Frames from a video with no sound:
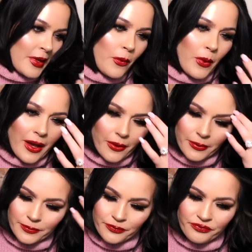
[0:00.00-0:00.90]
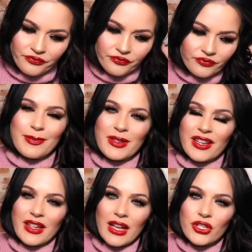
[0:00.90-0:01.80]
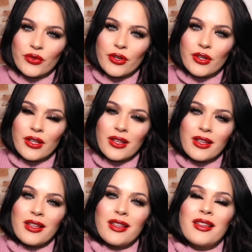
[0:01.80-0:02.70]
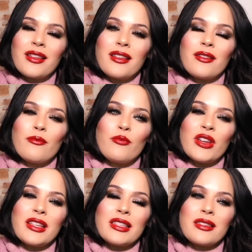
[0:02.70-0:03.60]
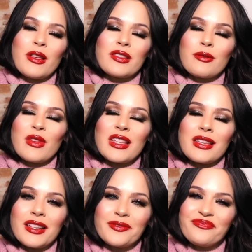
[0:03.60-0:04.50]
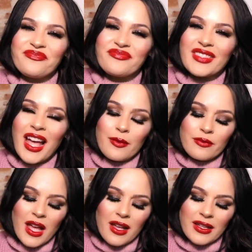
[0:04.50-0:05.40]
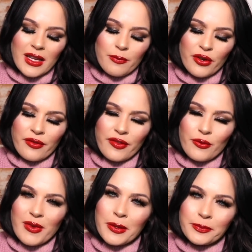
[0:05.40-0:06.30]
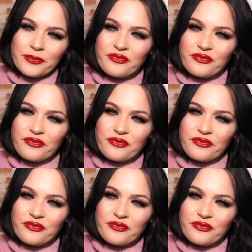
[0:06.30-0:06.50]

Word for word: Wow. It smells like natural, but it smells amazing. Not, not like perfumey.